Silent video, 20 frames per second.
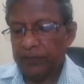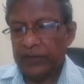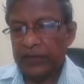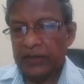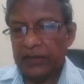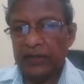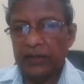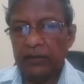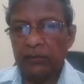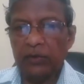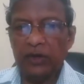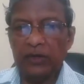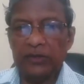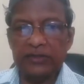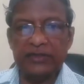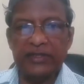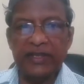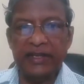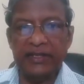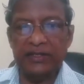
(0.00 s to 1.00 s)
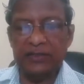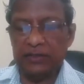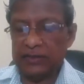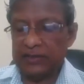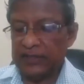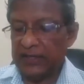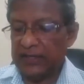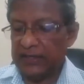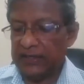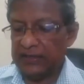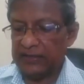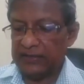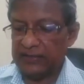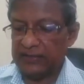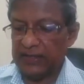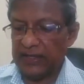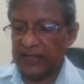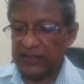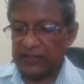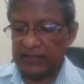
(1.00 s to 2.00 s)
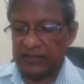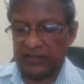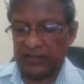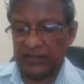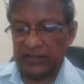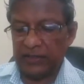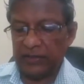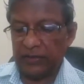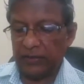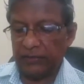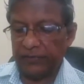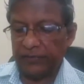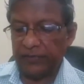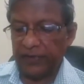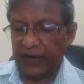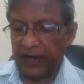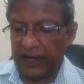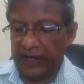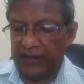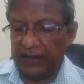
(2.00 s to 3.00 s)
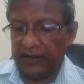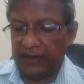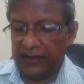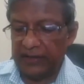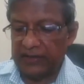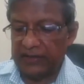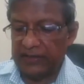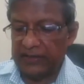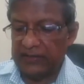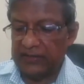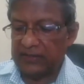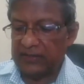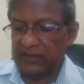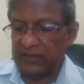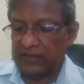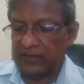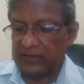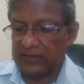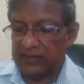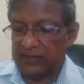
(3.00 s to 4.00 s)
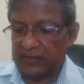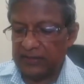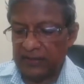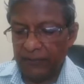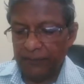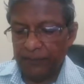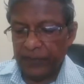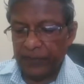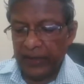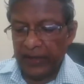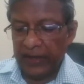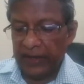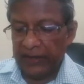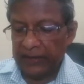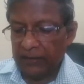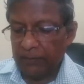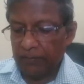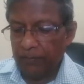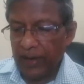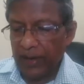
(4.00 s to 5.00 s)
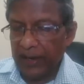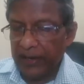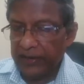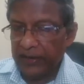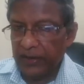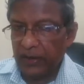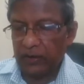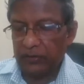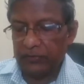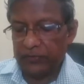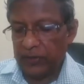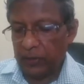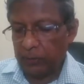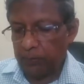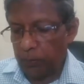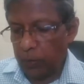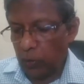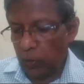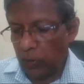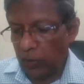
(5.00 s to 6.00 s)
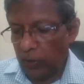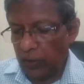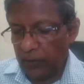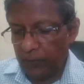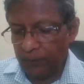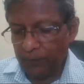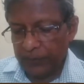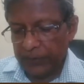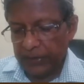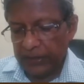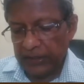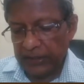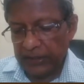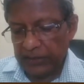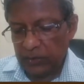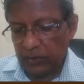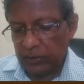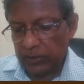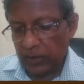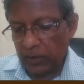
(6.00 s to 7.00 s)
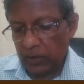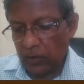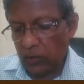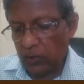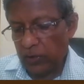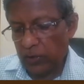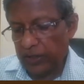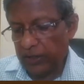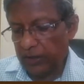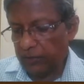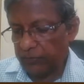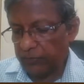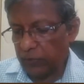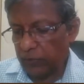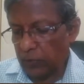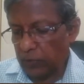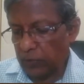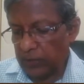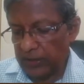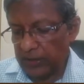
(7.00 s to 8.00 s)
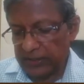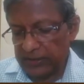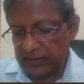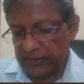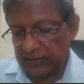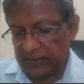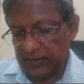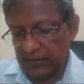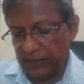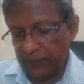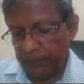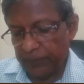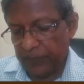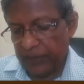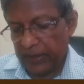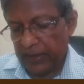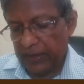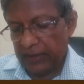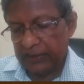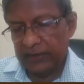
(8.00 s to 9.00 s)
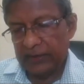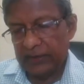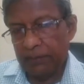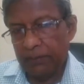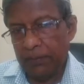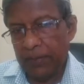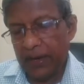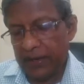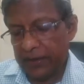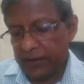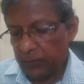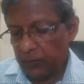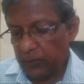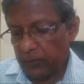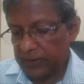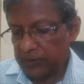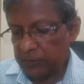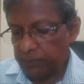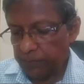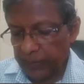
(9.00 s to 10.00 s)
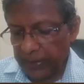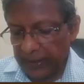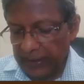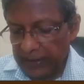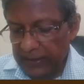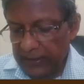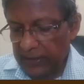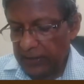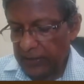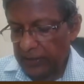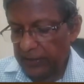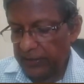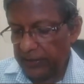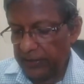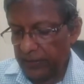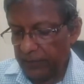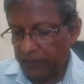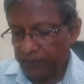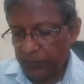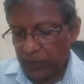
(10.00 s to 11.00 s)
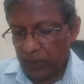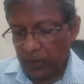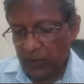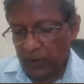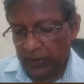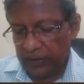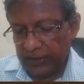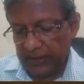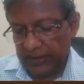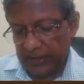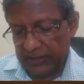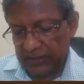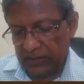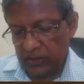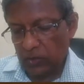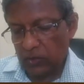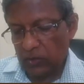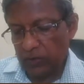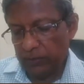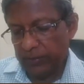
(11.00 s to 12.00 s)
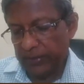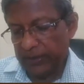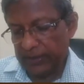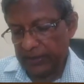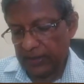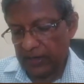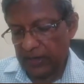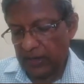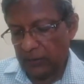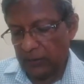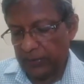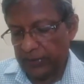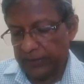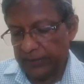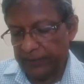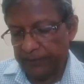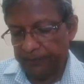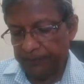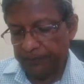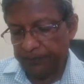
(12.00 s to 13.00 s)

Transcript: He was then to take a censer of fragrant incense and the blood of the bull into the Holy of Holies. The blood was sprinkled on the atonement cover.